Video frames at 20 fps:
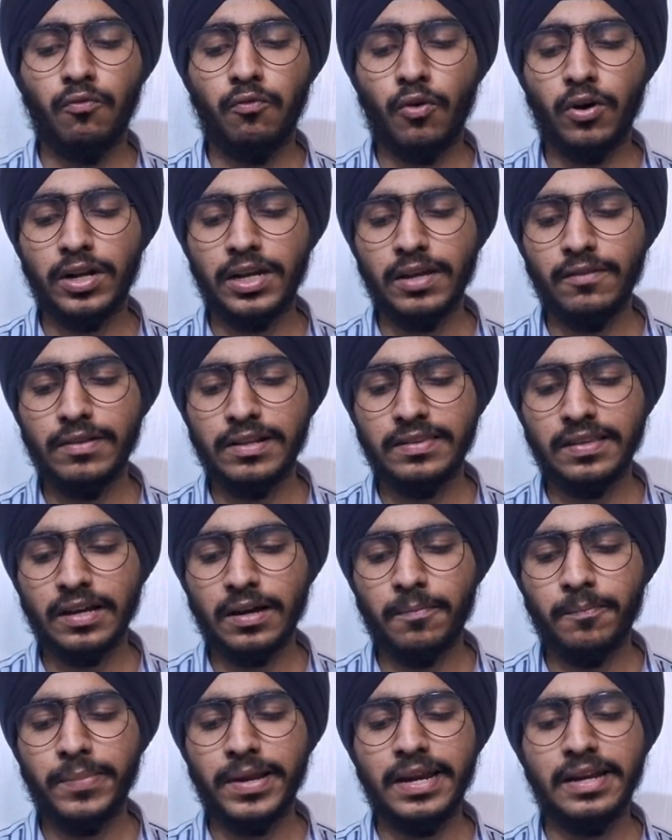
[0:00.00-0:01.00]
40 will say
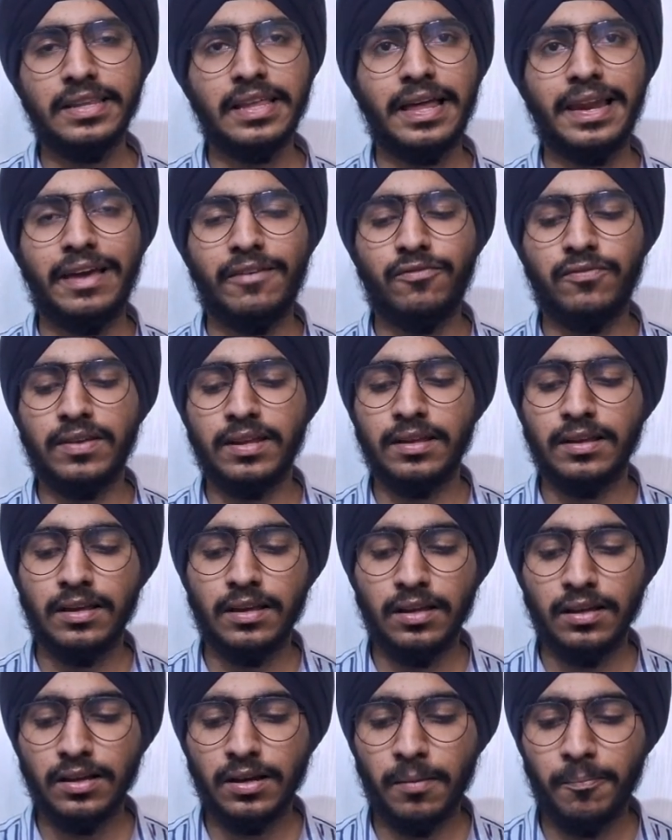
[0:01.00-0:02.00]
complete the left,
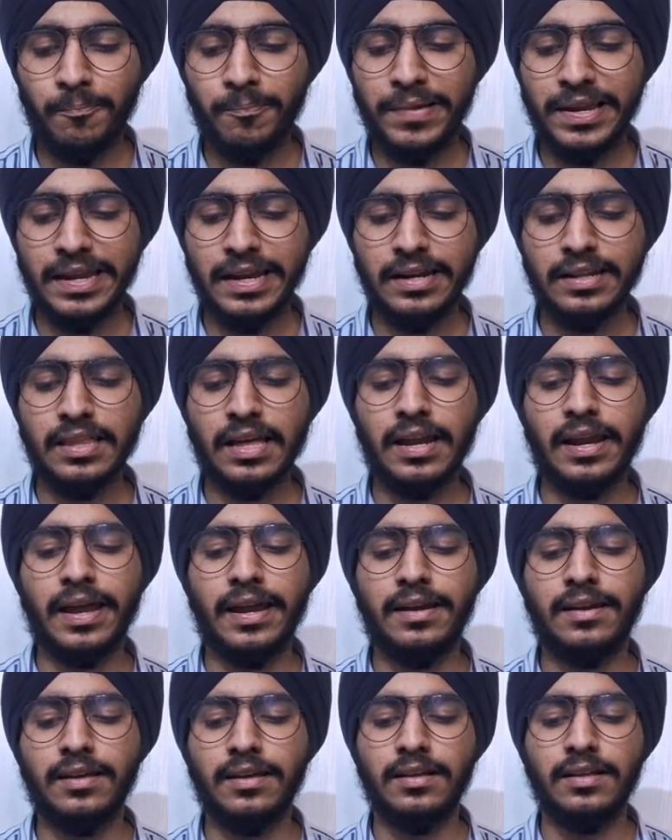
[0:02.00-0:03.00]
complete the
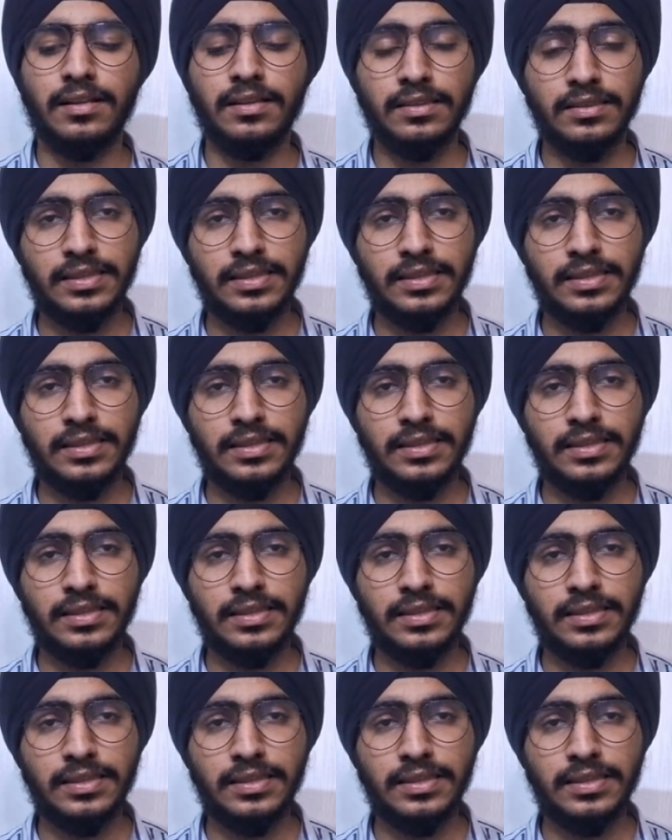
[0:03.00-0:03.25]
right,